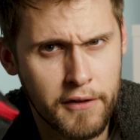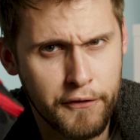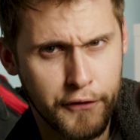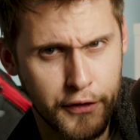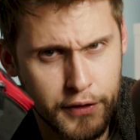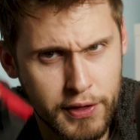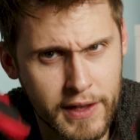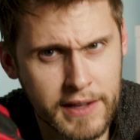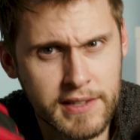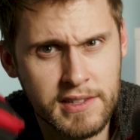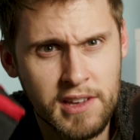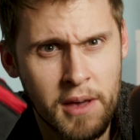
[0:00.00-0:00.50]

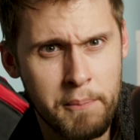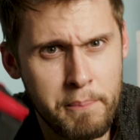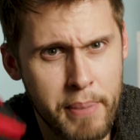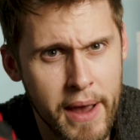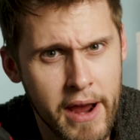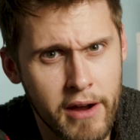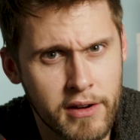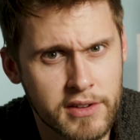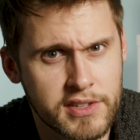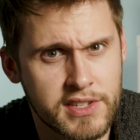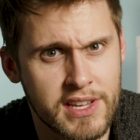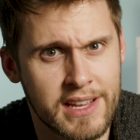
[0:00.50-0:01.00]
for this
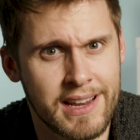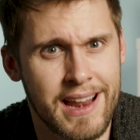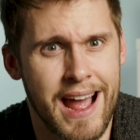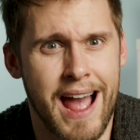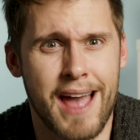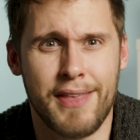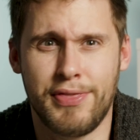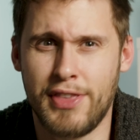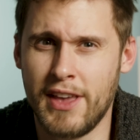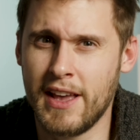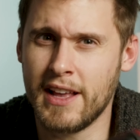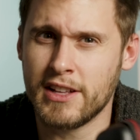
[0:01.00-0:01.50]
comparison,
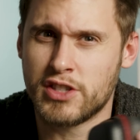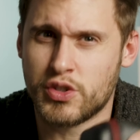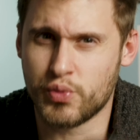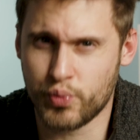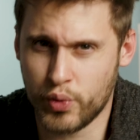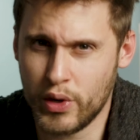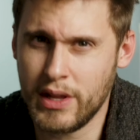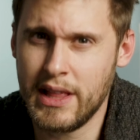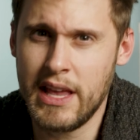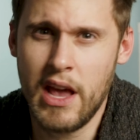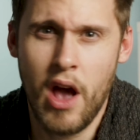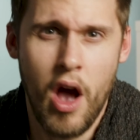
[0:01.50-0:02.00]
I think it's
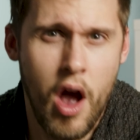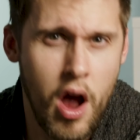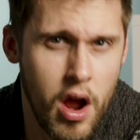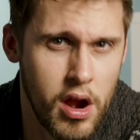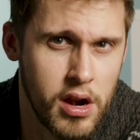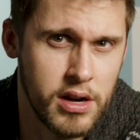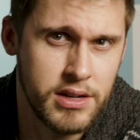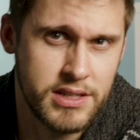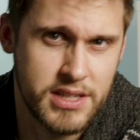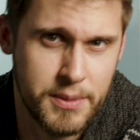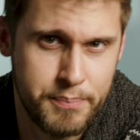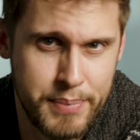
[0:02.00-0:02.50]
really
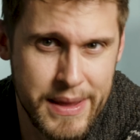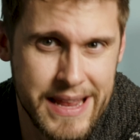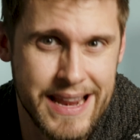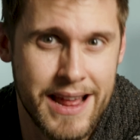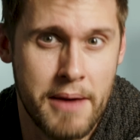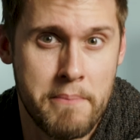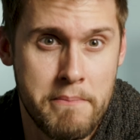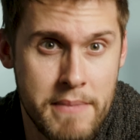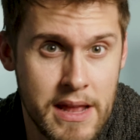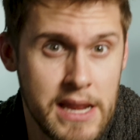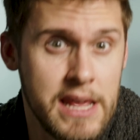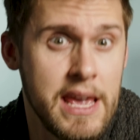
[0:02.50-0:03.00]
hard to beat
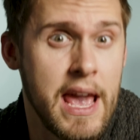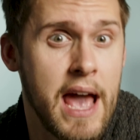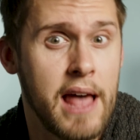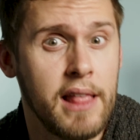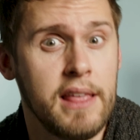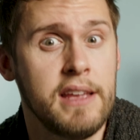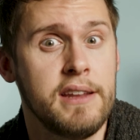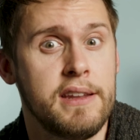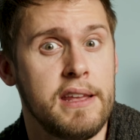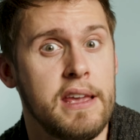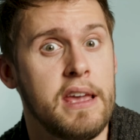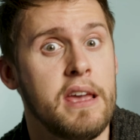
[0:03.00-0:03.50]
a mini
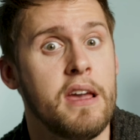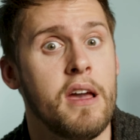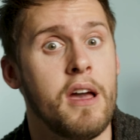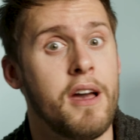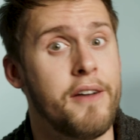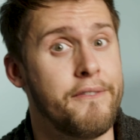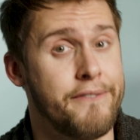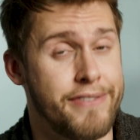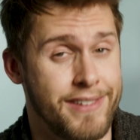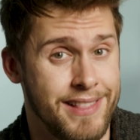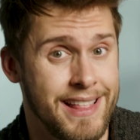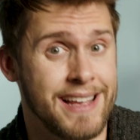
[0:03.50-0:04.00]

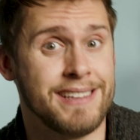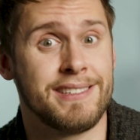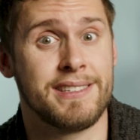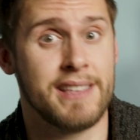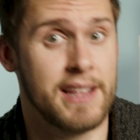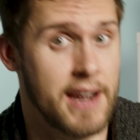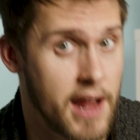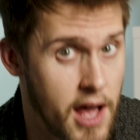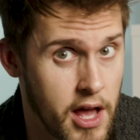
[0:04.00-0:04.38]
LED for less than